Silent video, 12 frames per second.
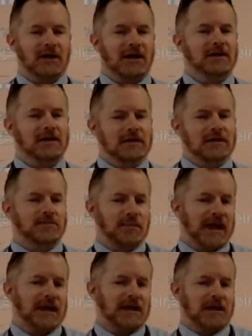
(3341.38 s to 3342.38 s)

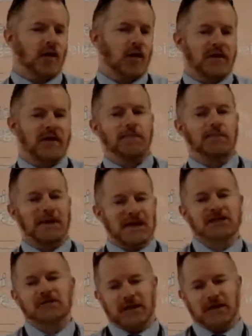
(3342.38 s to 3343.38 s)
dependent on the
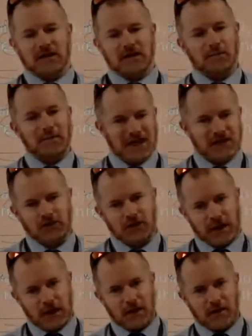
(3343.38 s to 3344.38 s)
measurement, the metric,
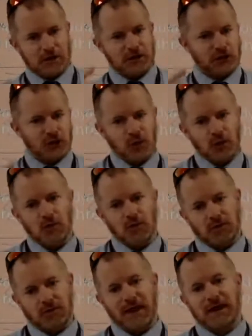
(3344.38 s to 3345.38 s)
the tool
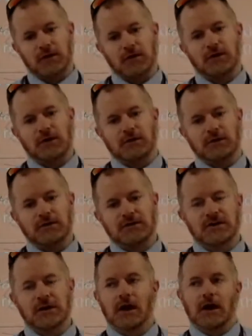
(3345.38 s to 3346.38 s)
that you use,
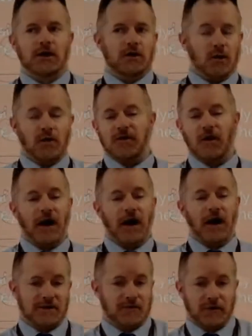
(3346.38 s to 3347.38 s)
you will find
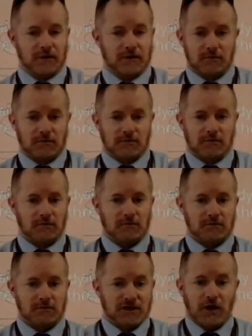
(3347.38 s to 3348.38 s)
different
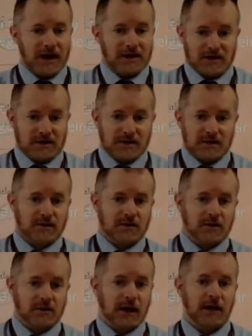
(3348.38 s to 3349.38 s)
sizes,
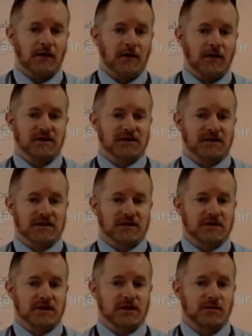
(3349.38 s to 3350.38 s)
okay, of businesses.
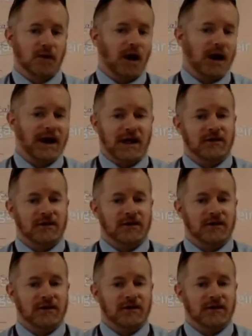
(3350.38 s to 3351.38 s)
And you might have a
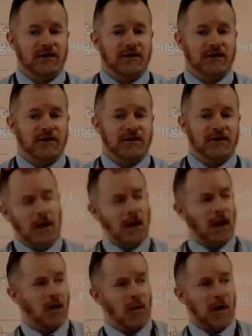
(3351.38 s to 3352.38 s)
different decision.
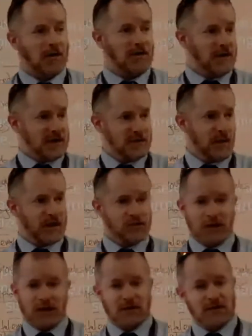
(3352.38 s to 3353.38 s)
Well, in this
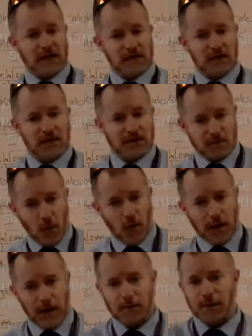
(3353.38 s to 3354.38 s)
metric, it's actually
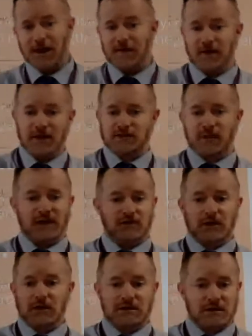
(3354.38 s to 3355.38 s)
smaller, but in this metric,
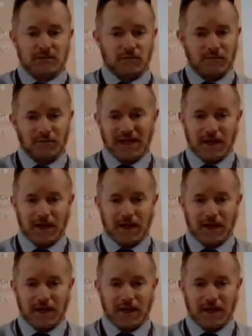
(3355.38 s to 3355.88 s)
it's bigger.